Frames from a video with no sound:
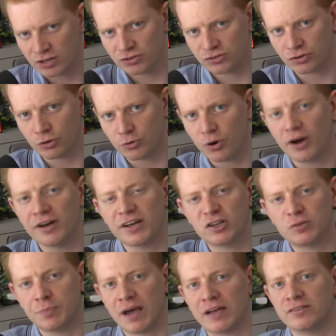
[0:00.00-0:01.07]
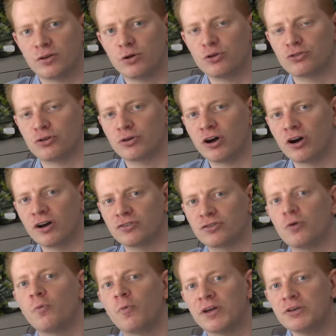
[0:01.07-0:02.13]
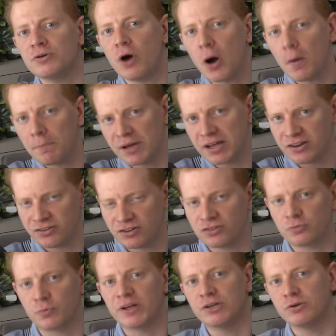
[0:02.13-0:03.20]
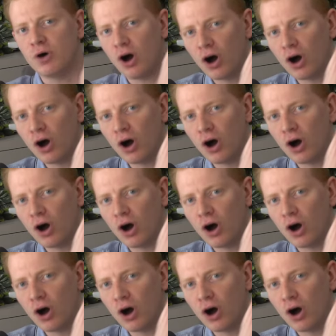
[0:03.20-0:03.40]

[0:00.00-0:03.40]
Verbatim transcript: So I expect also, guys, when you are patient, when you